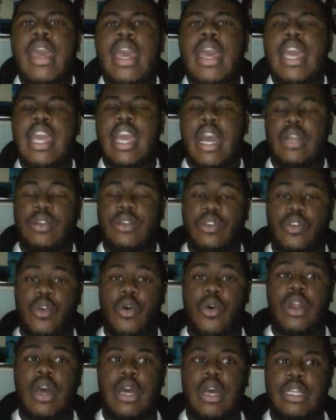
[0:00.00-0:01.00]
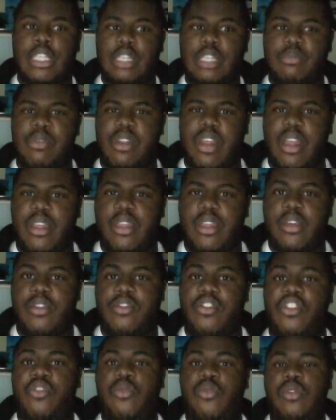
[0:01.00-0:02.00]
Hey guys, what's going on? It's me,
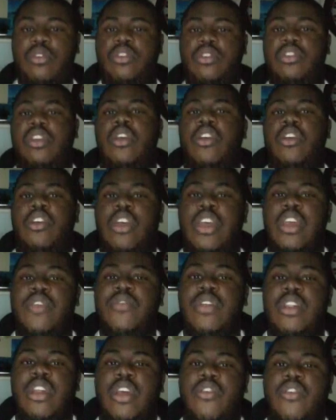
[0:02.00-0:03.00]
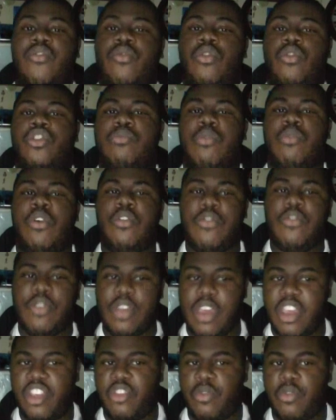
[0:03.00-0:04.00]
Nathan. Just want to say good evening to everyone to
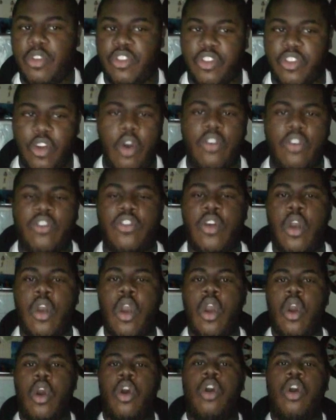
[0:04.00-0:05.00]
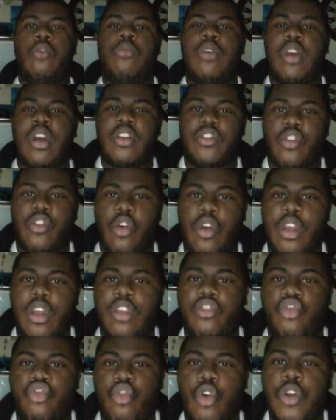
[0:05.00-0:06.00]
both the East West Coast. Hope you guys are
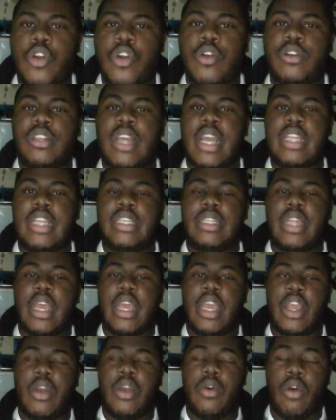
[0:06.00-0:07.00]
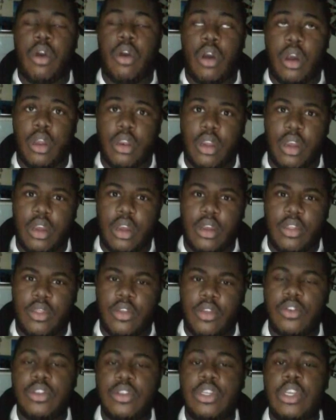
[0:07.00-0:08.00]
enjoying your day today here on
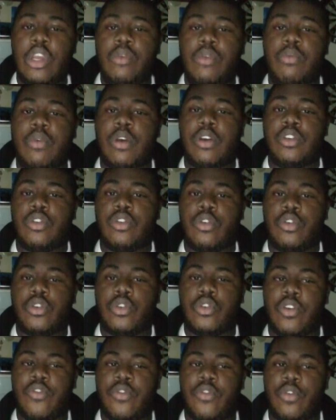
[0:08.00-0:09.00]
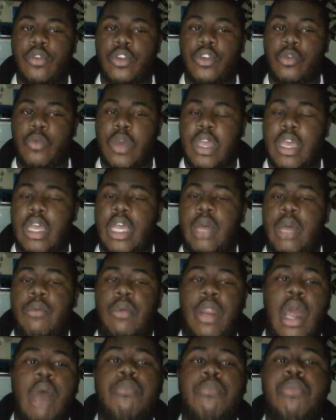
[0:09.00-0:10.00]
Thursday. Hope you guys are also looking forward to the weekend
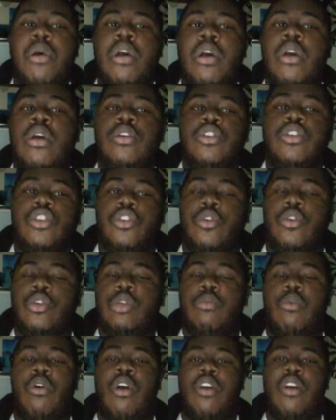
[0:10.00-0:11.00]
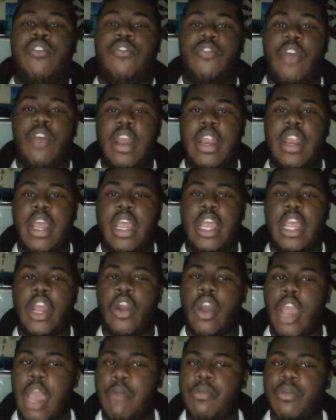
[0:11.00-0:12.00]
coming up, starting tomorrow on Friday.
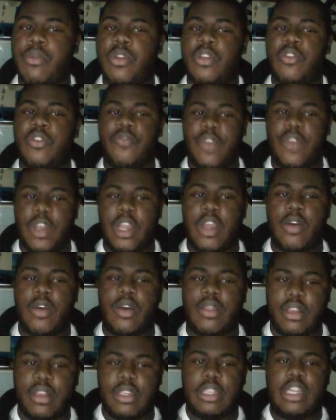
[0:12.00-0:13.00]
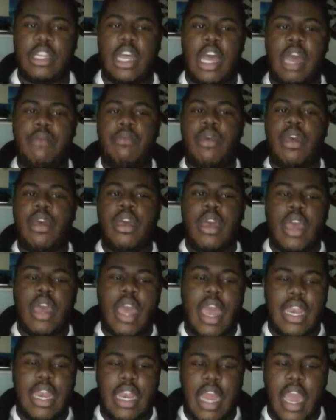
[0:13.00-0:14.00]
Here I am with another video at this time
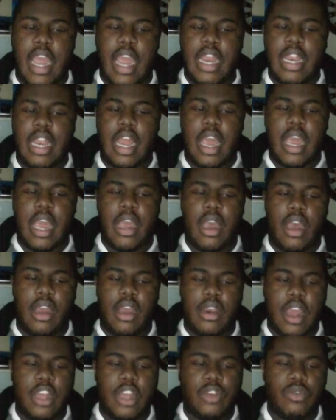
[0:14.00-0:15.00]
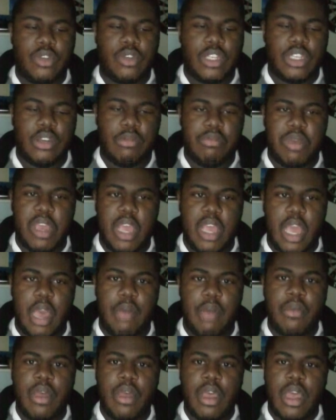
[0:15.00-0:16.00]
at night, 9:27
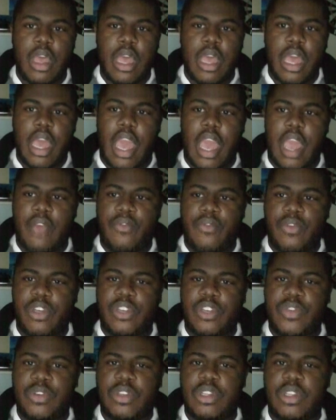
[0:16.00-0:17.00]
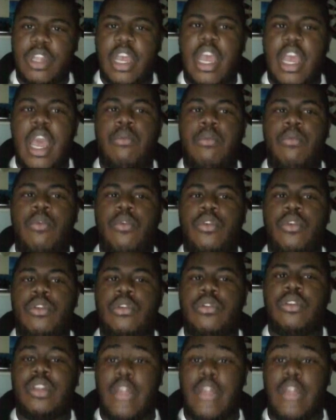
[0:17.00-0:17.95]
p.m. And for this video today, I'm going